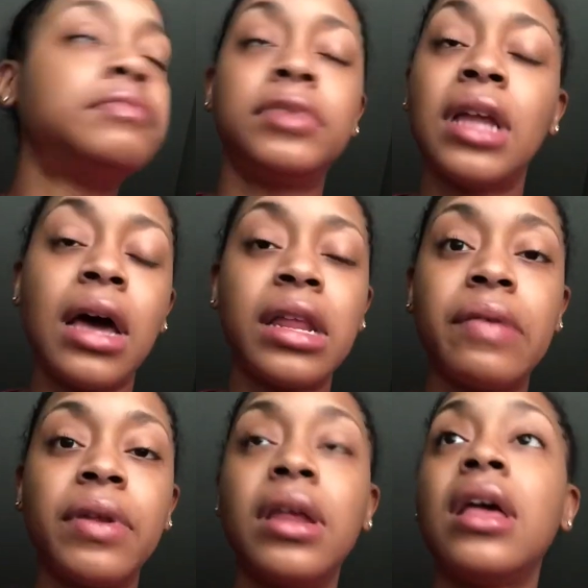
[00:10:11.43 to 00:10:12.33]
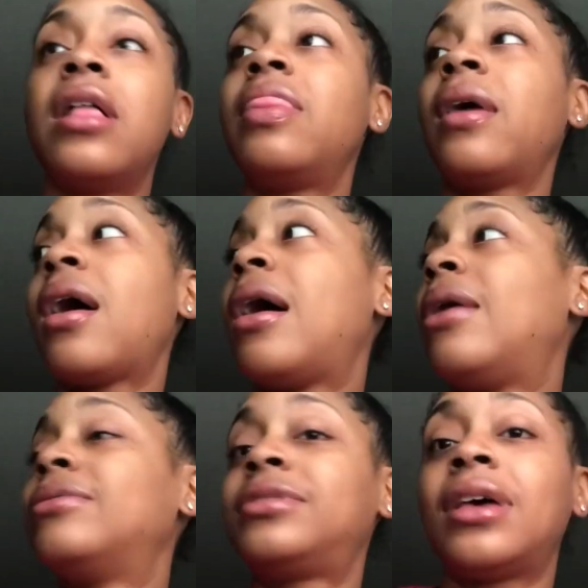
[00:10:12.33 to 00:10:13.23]
Not even. They
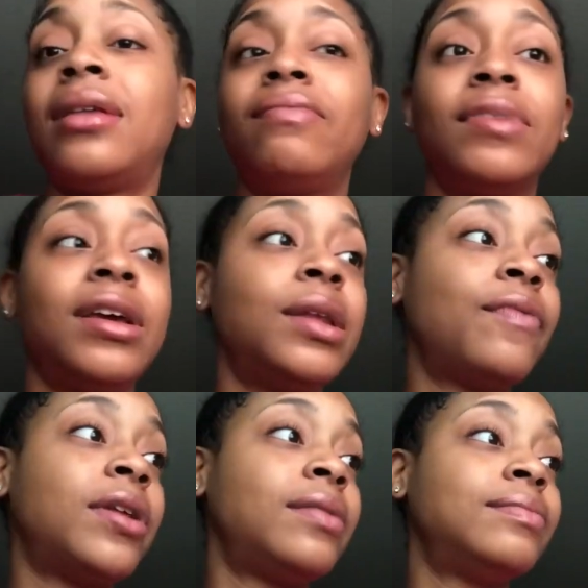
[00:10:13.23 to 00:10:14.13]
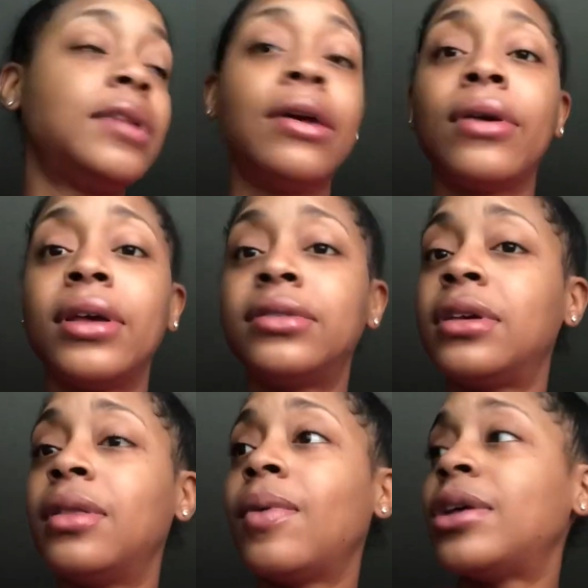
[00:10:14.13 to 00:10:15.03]
all sat in different
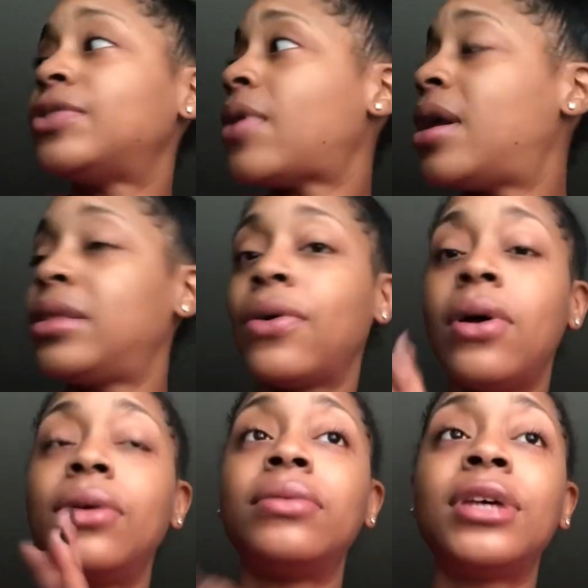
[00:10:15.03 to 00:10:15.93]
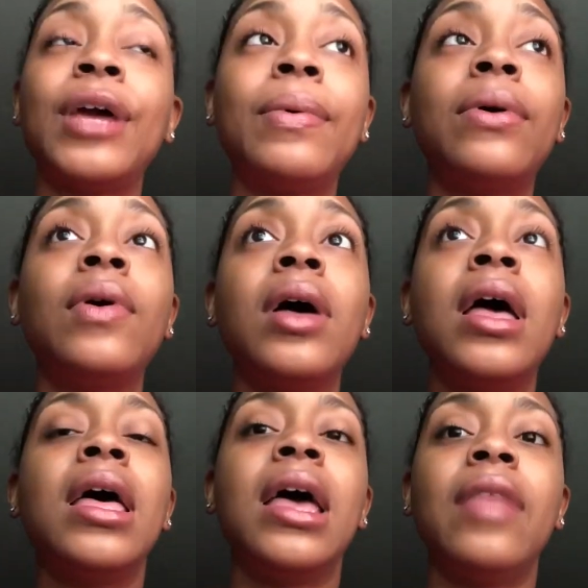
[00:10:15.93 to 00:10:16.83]
areas in the restaurant at their own little table,
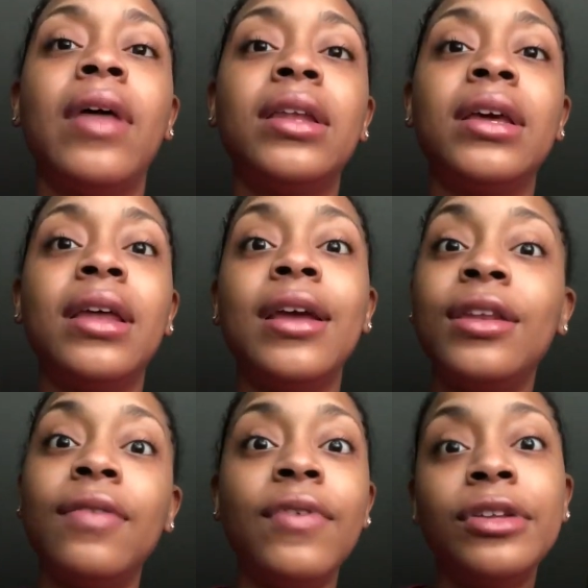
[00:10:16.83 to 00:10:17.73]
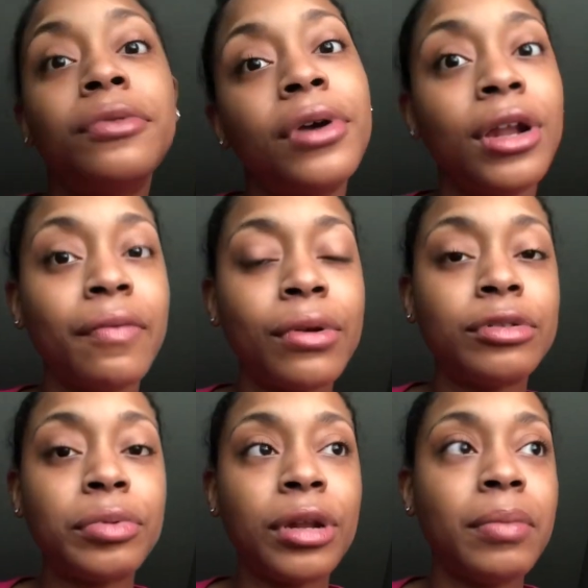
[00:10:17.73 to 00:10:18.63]
and they did individual
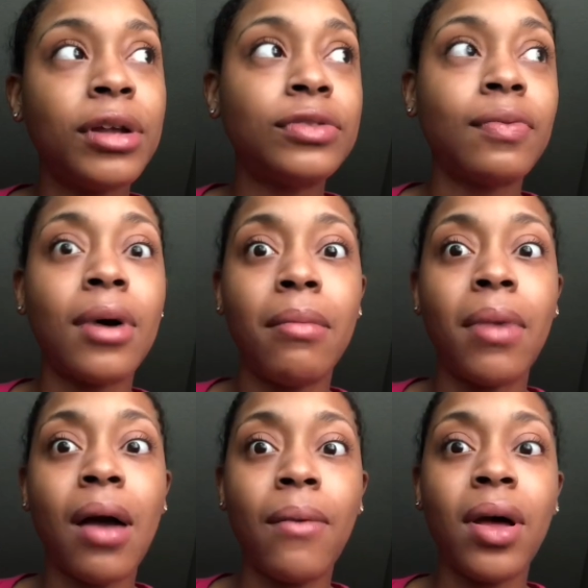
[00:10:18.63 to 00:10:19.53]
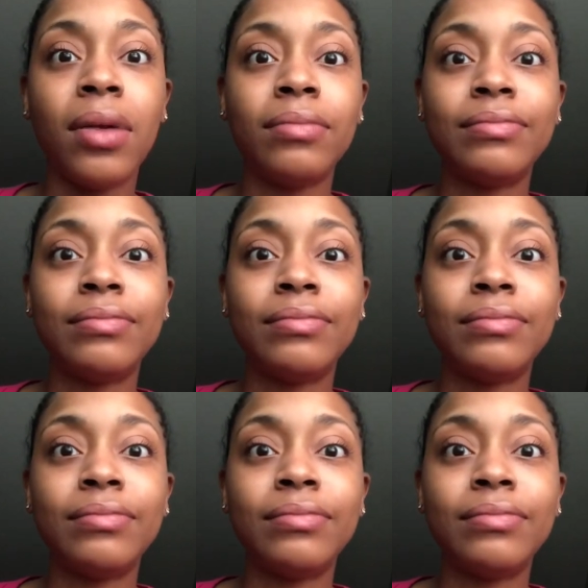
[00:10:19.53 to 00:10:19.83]
interviews pretty much one by one.